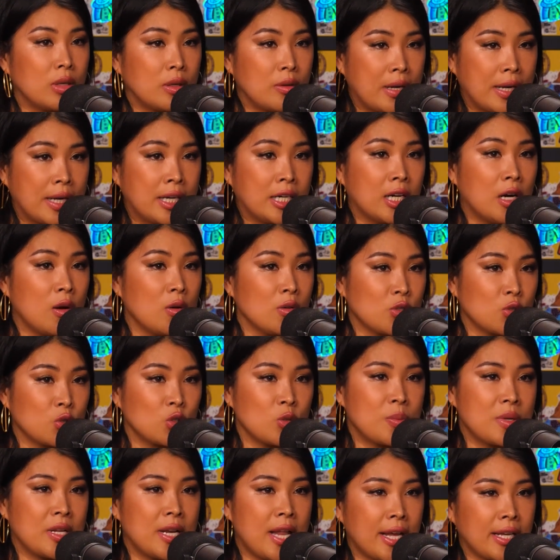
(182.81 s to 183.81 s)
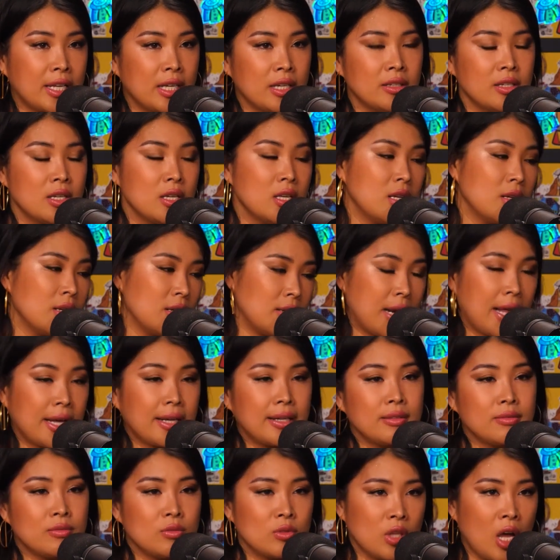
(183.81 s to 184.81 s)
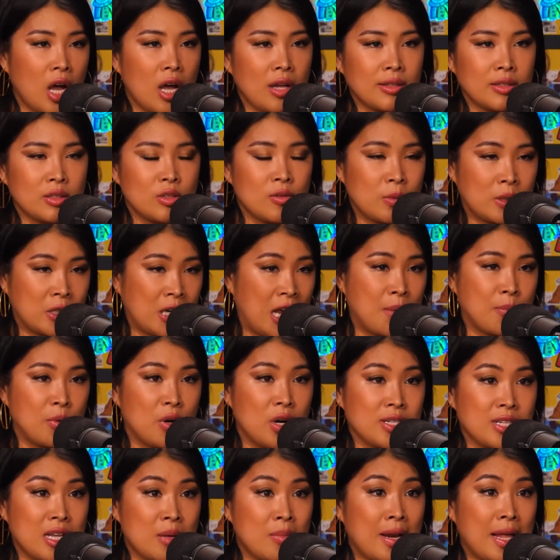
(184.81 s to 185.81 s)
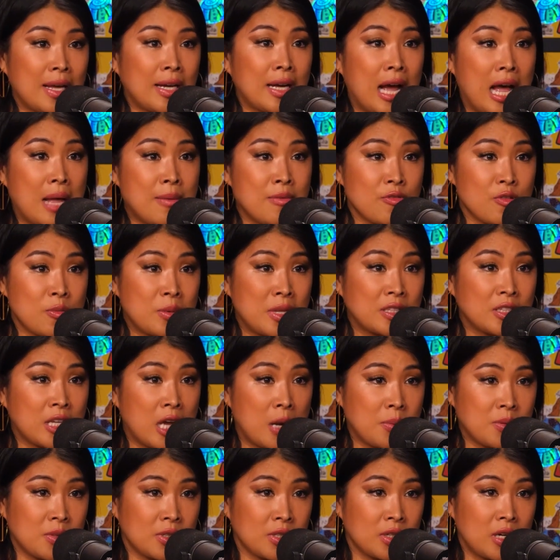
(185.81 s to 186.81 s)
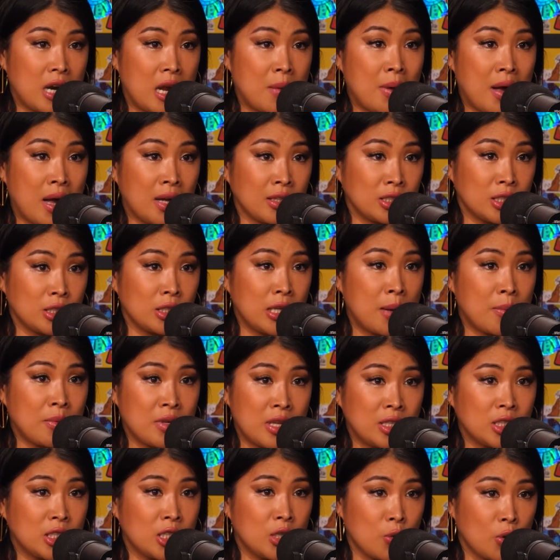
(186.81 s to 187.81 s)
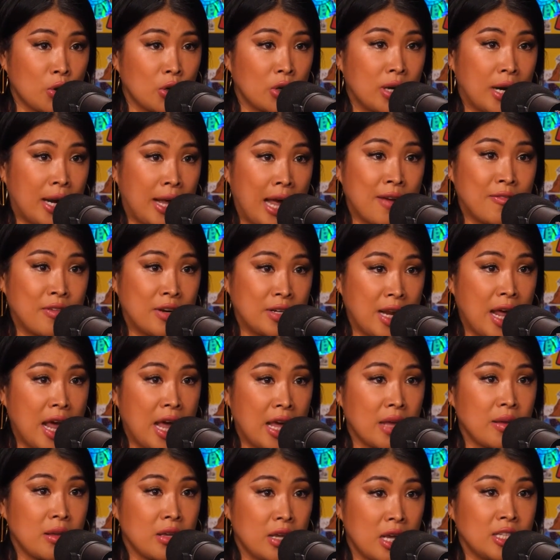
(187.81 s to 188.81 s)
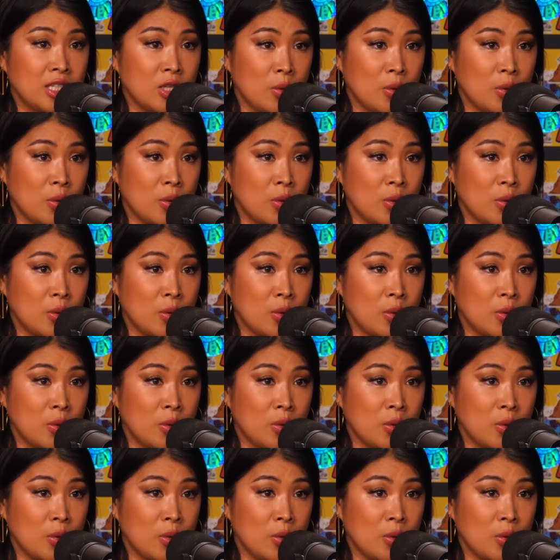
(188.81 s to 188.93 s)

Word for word: Uh, girls should be like a, like no. a, not glamorous. I'm like I'm from the dumpster. I'm on the I'm in the world every day yeah.